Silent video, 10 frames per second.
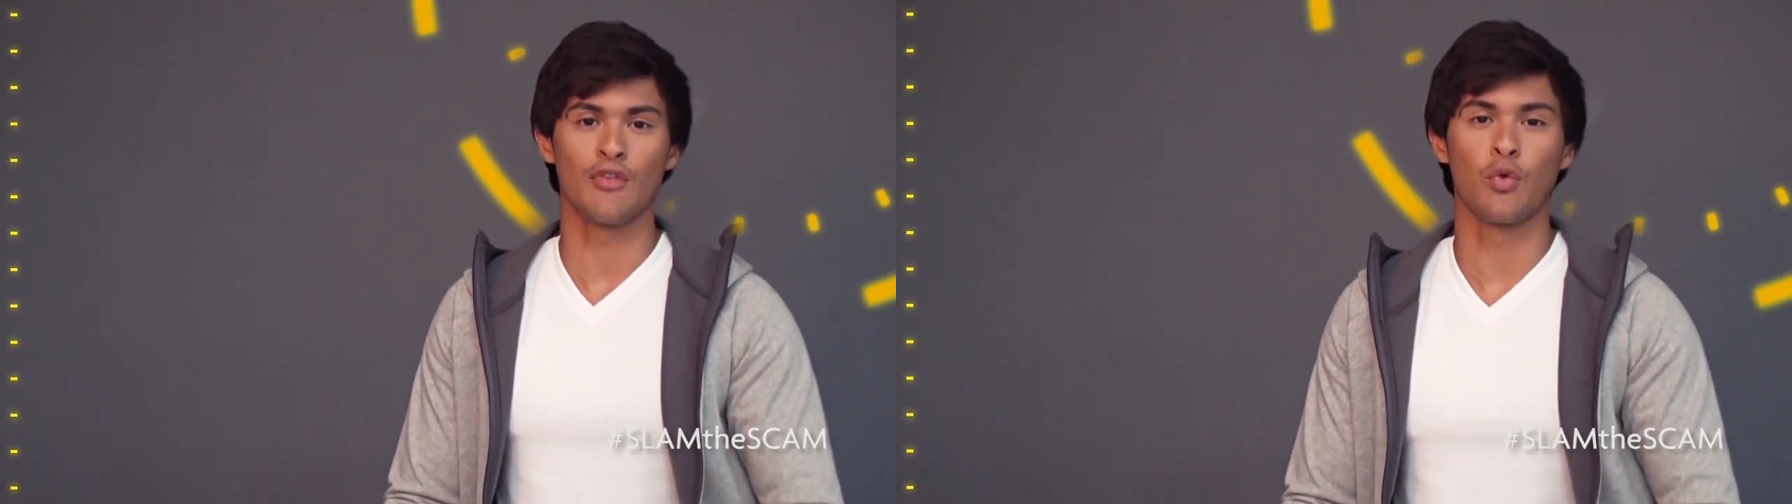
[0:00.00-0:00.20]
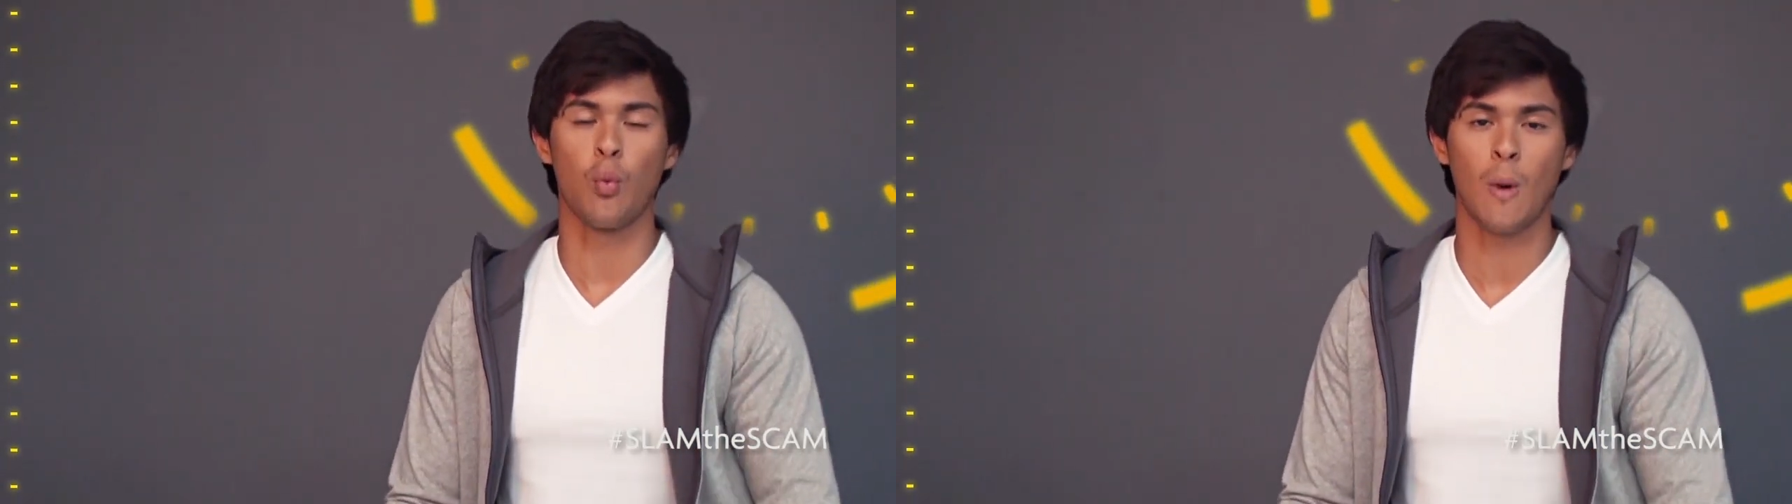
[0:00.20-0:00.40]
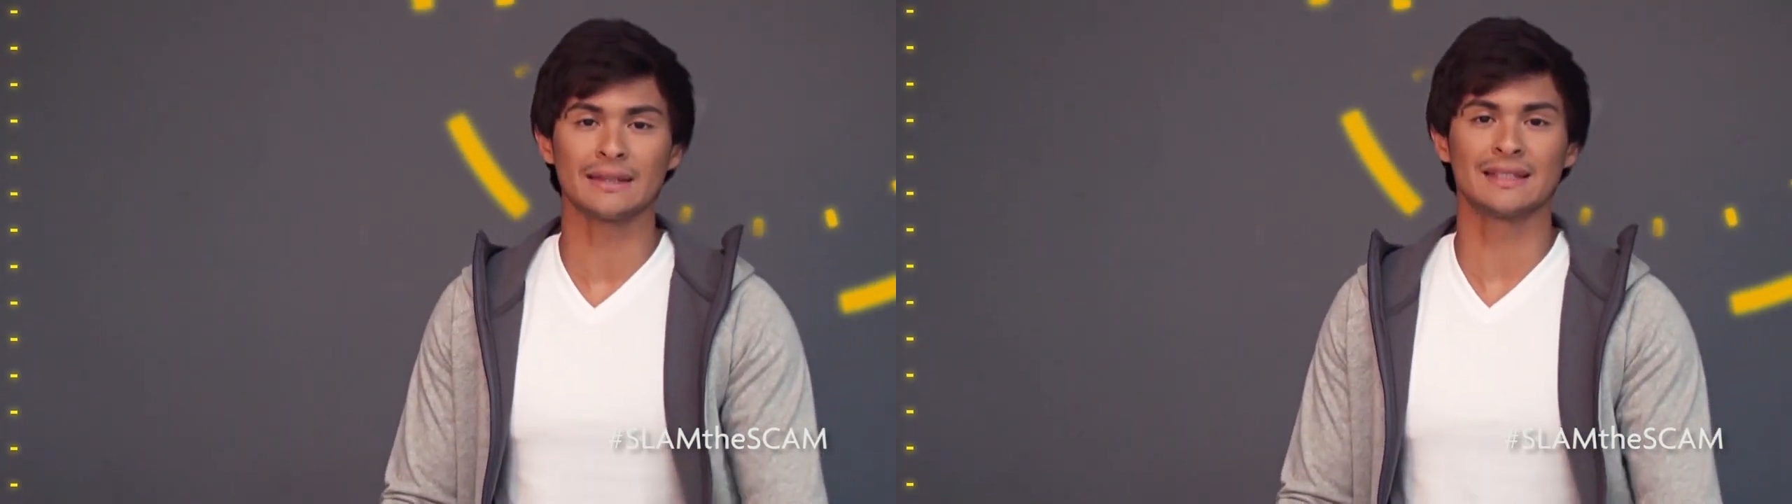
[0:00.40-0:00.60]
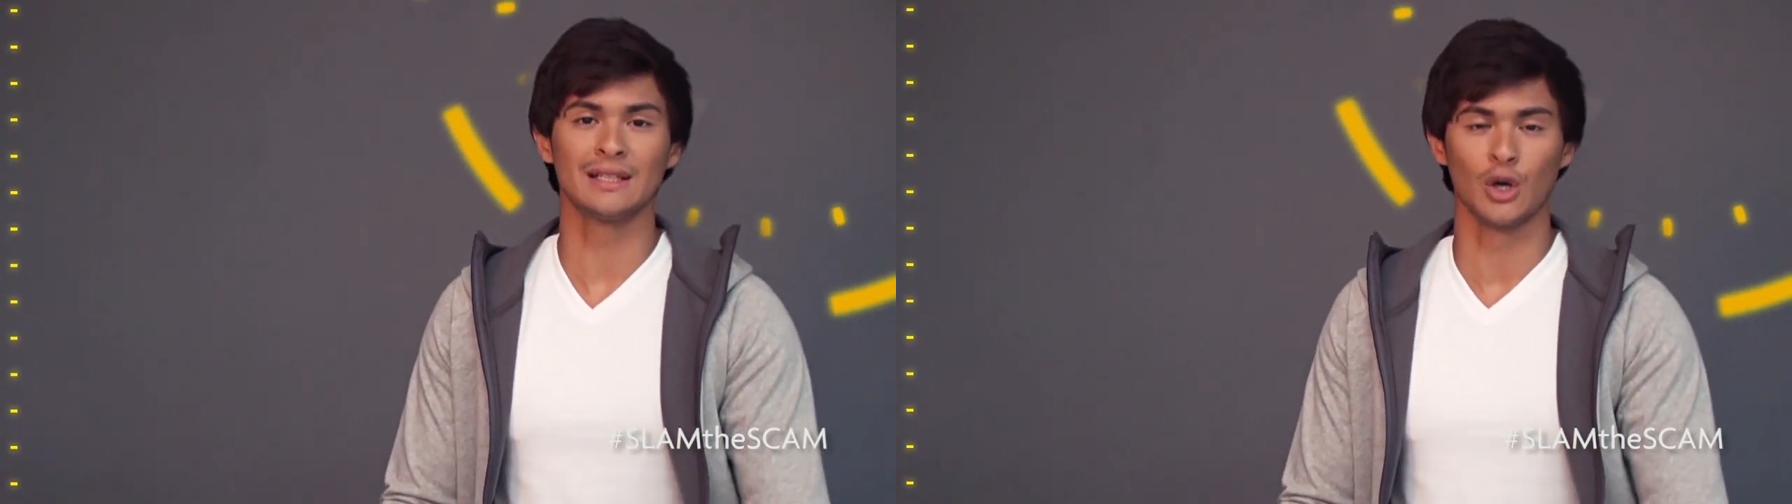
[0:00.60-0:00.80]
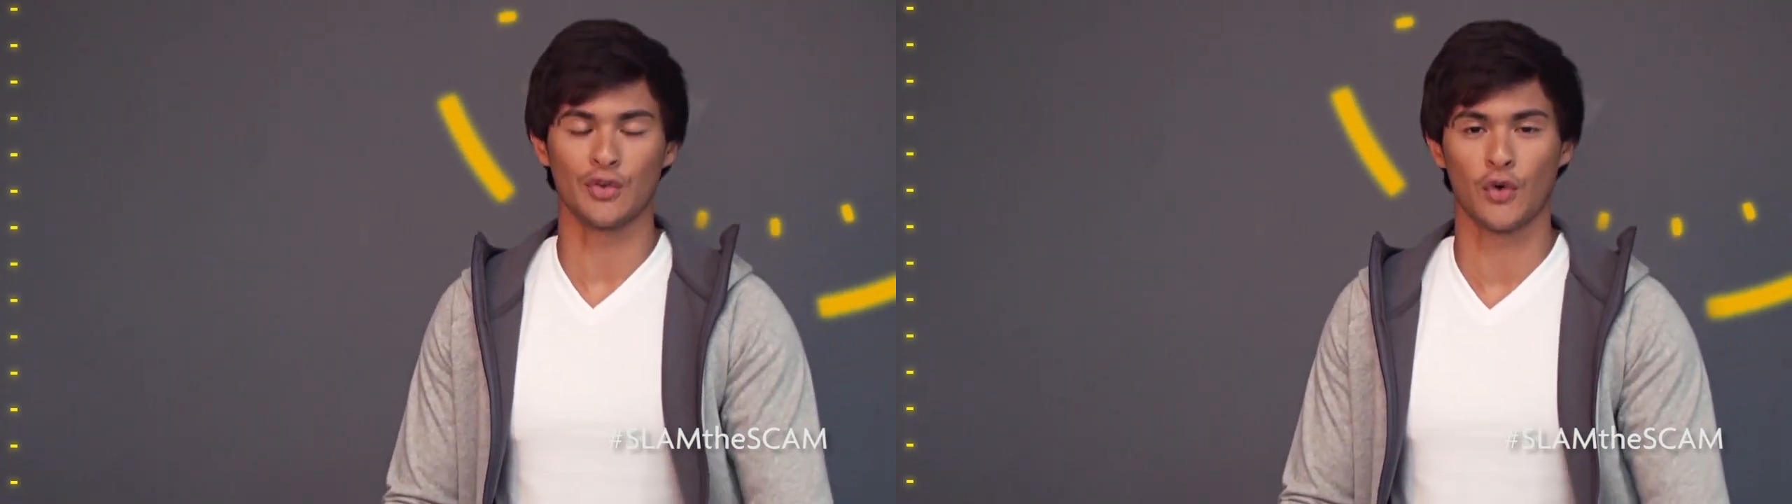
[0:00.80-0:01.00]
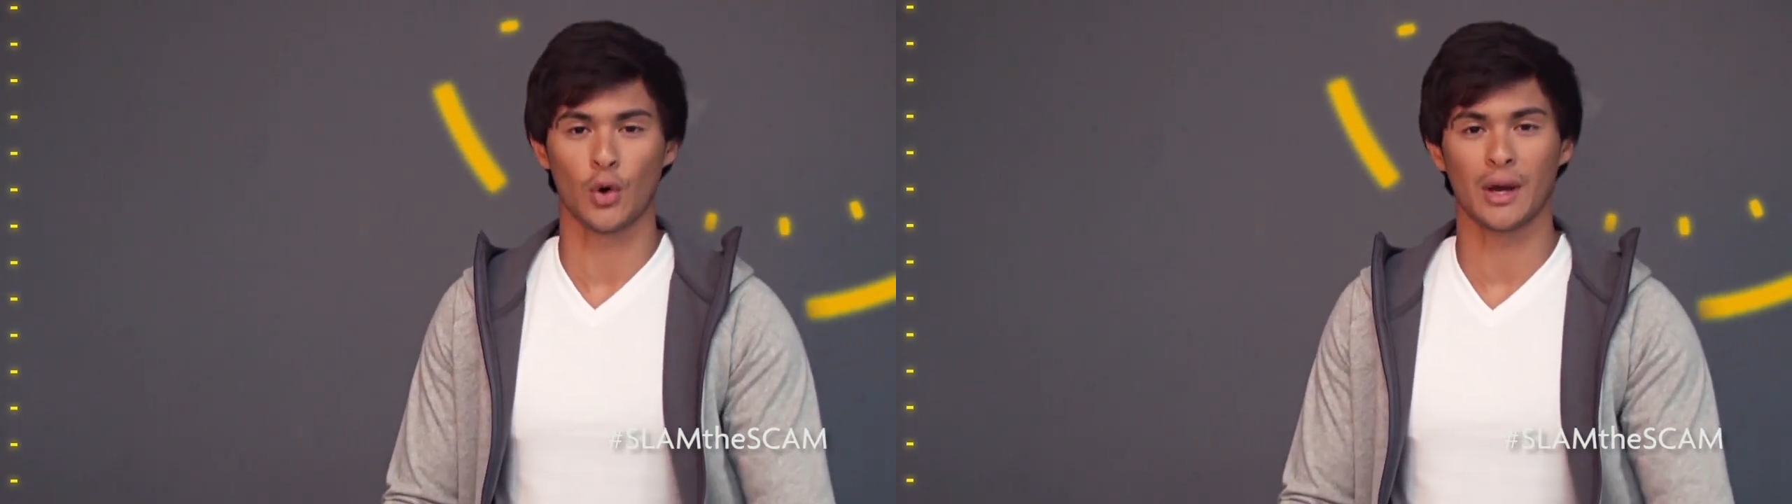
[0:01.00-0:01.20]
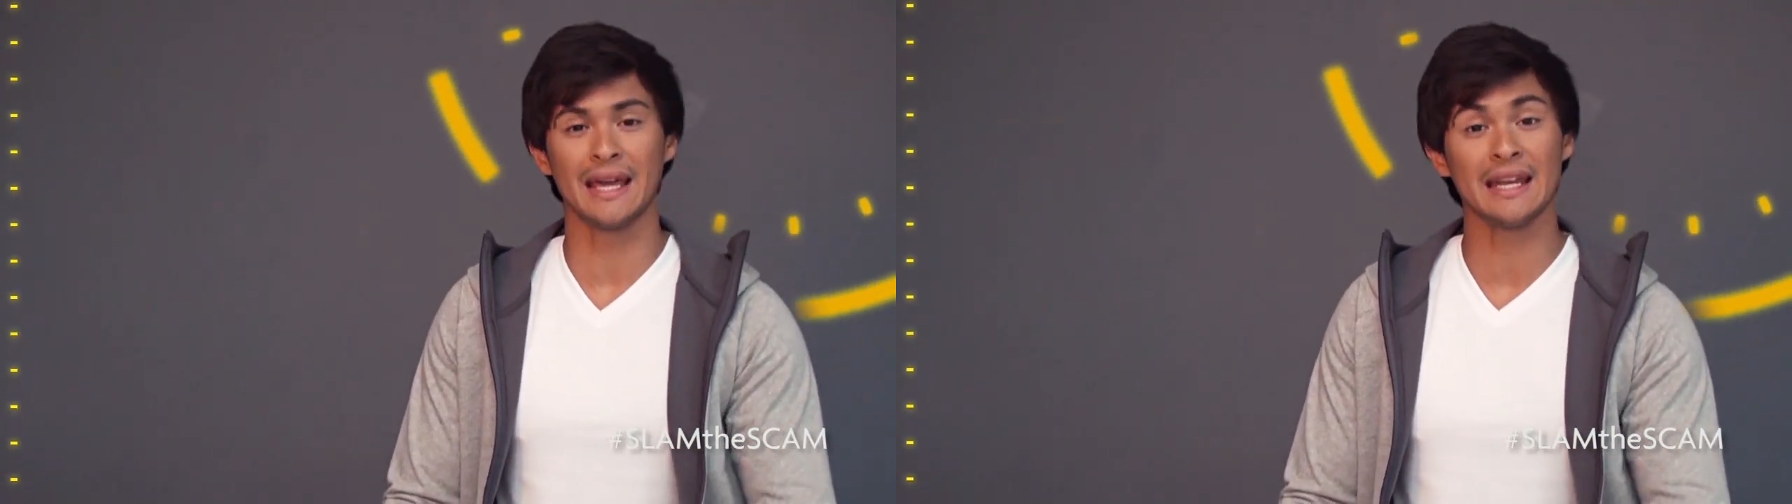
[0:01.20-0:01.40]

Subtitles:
of what to look for